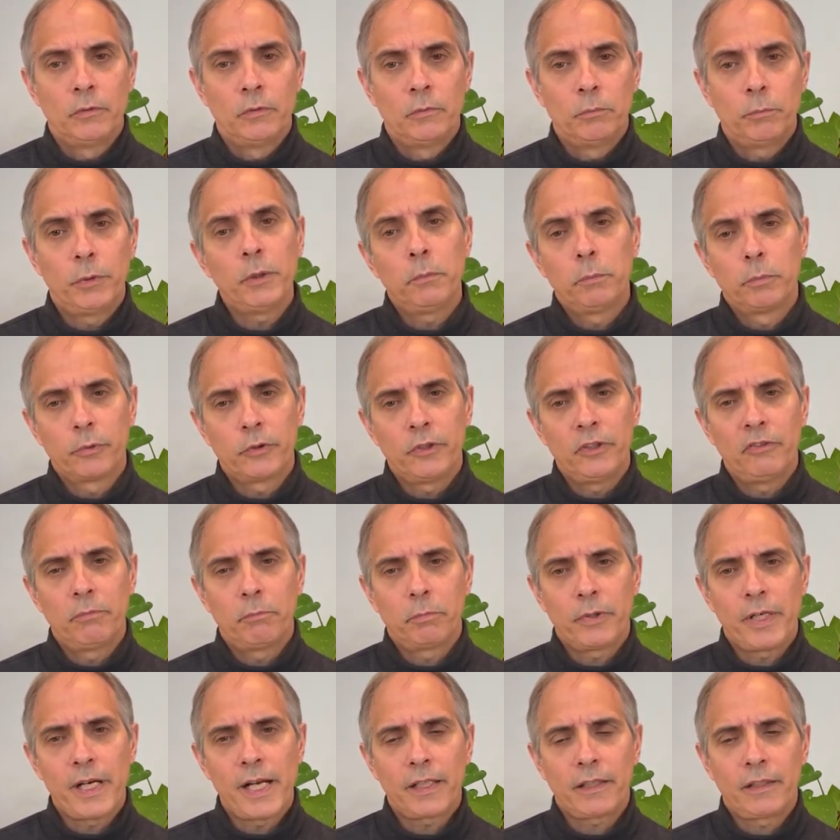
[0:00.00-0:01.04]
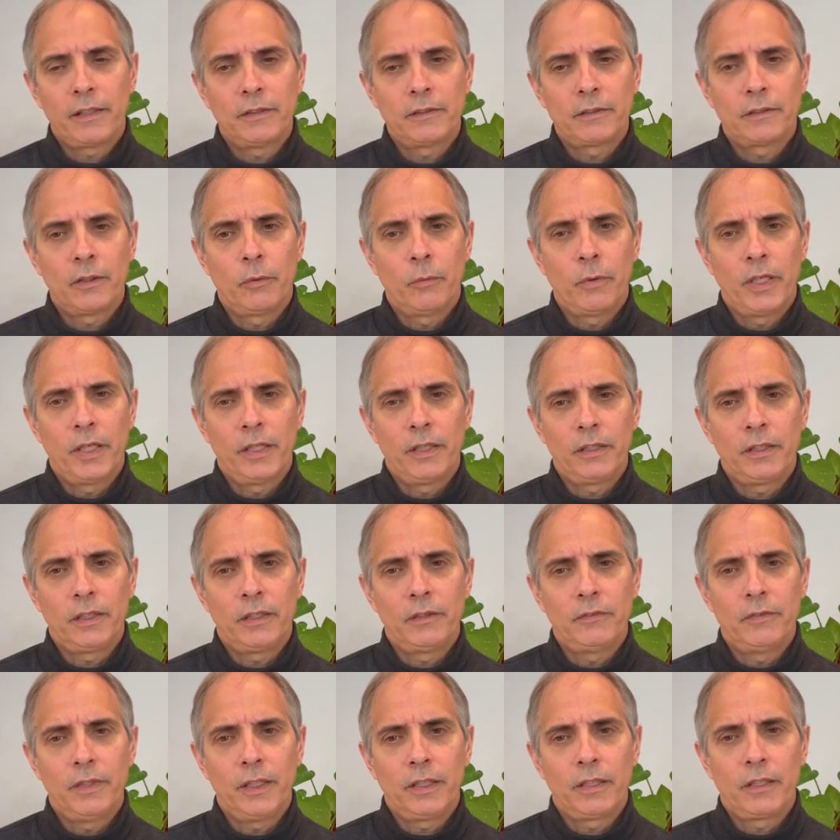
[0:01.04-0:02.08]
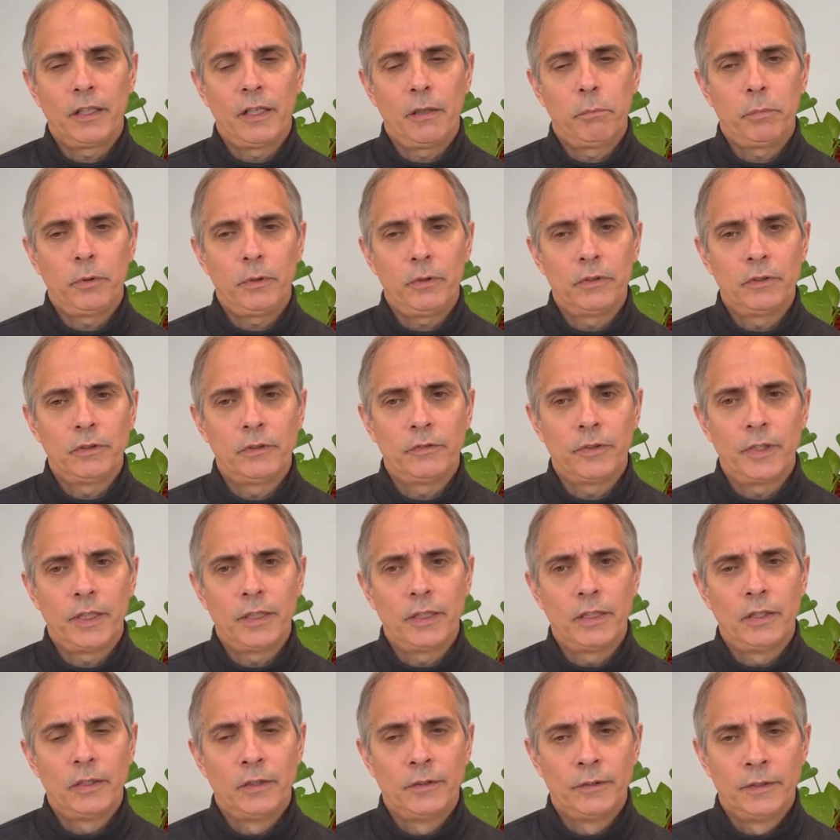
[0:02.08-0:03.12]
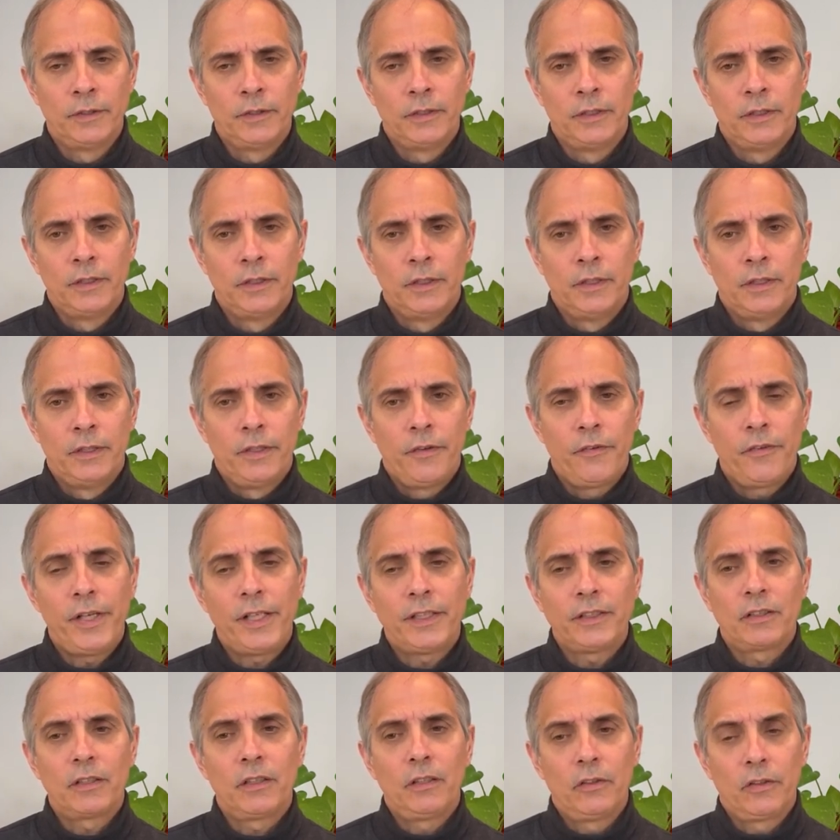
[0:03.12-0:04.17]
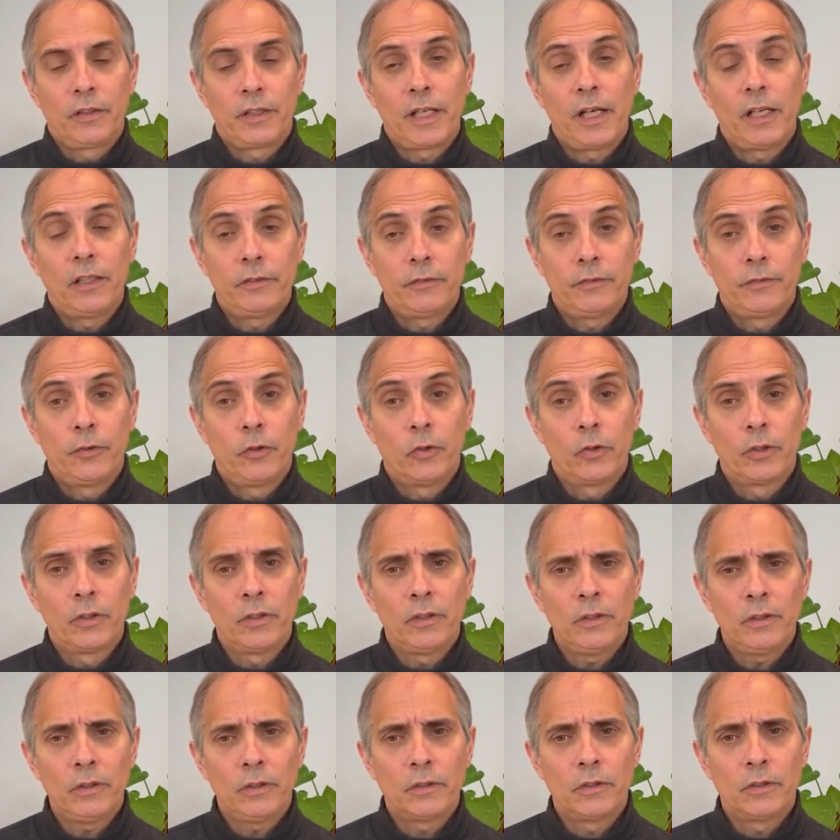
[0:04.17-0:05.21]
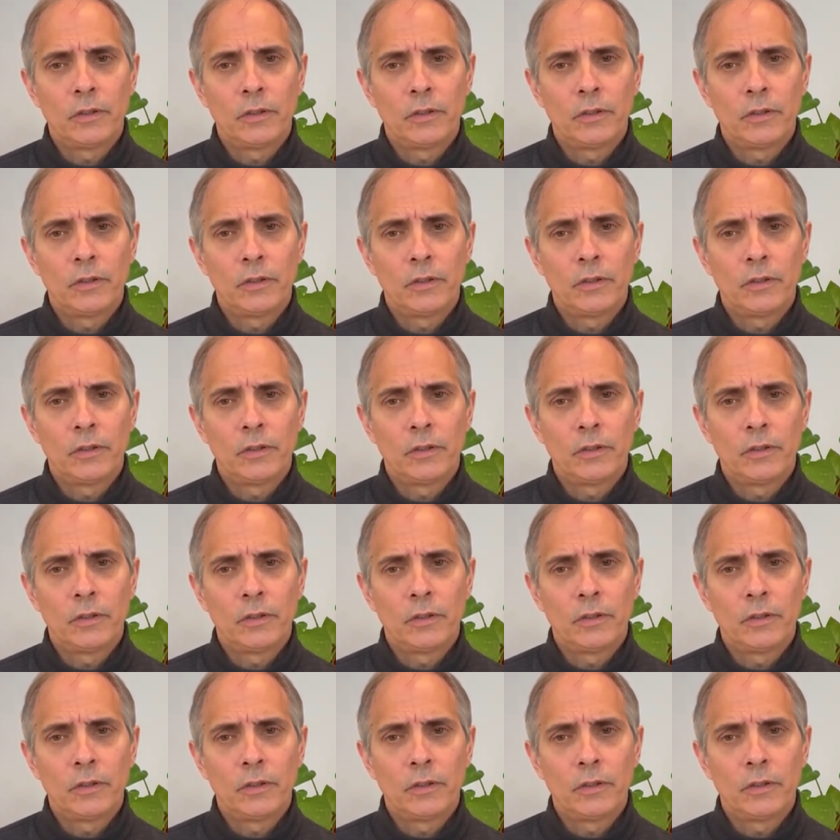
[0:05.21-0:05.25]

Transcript: but brief practice, I want to give a couple of things to look out for.